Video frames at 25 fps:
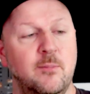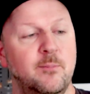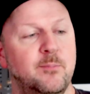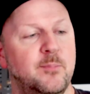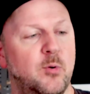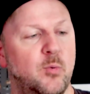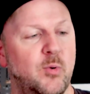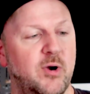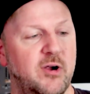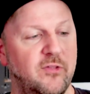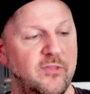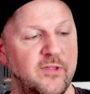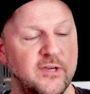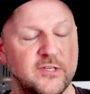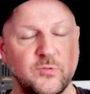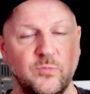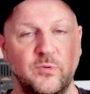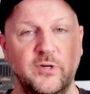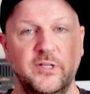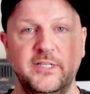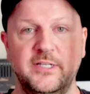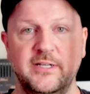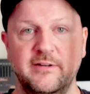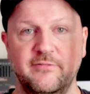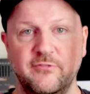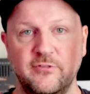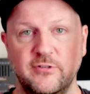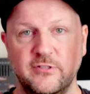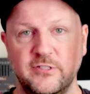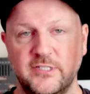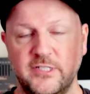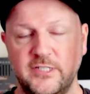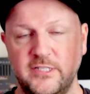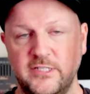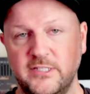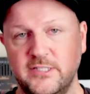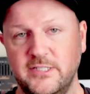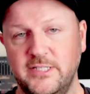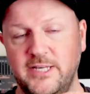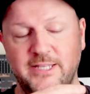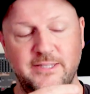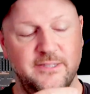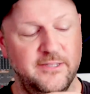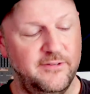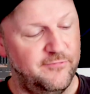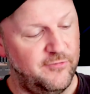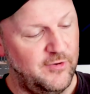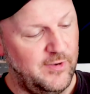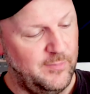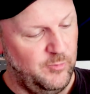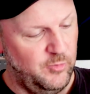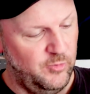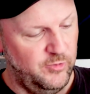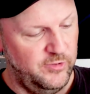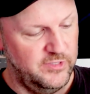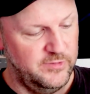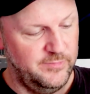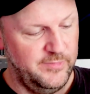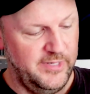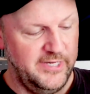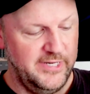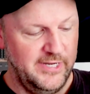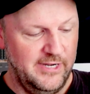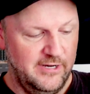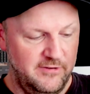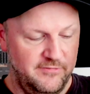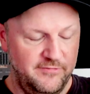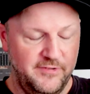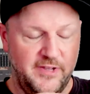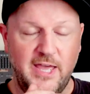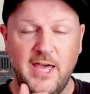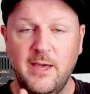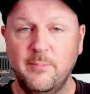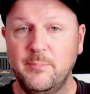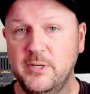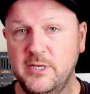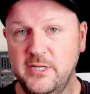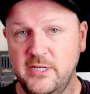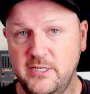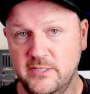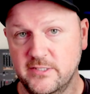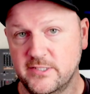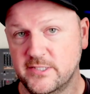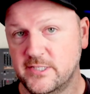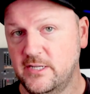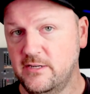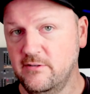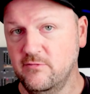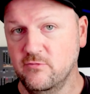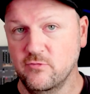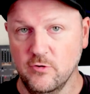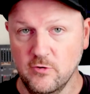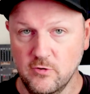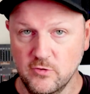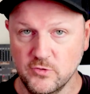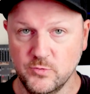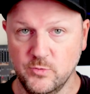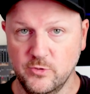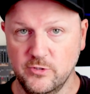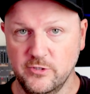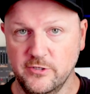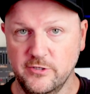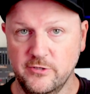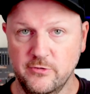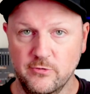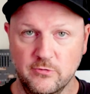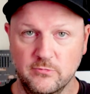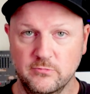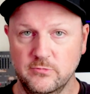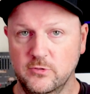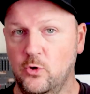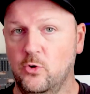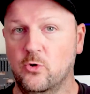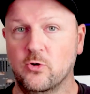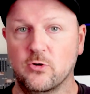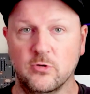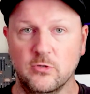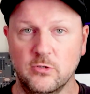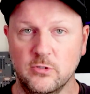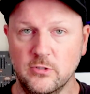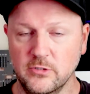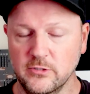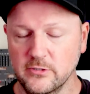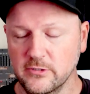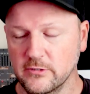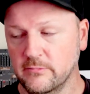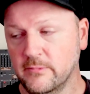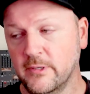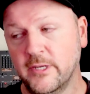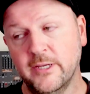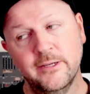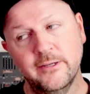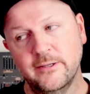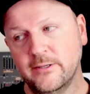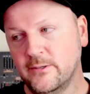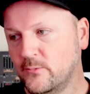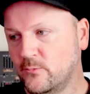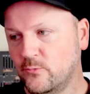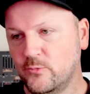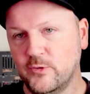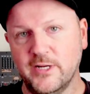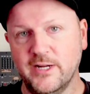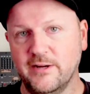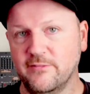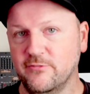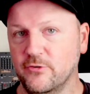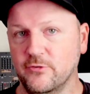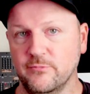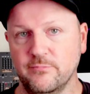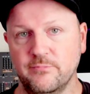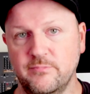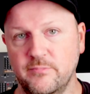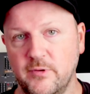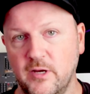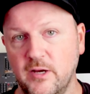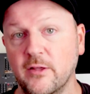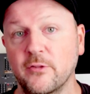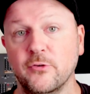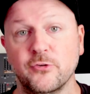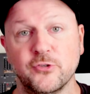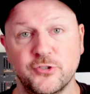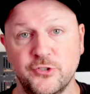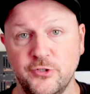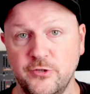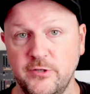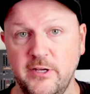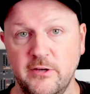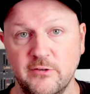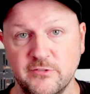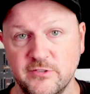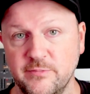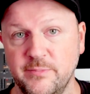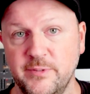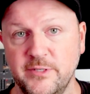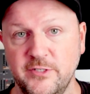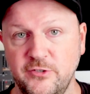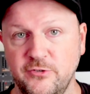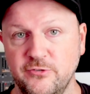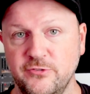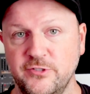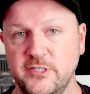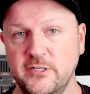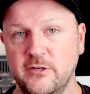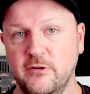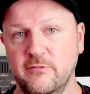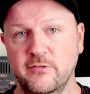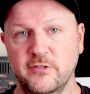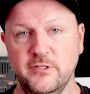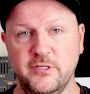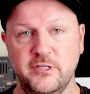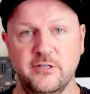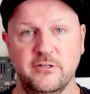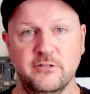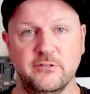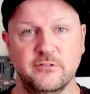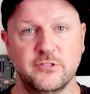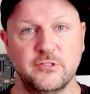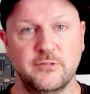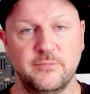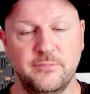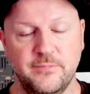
But where this one differs is that the fretboard is made out of ebony instead of rosewood or laurel or whatever other studios have been using over the years.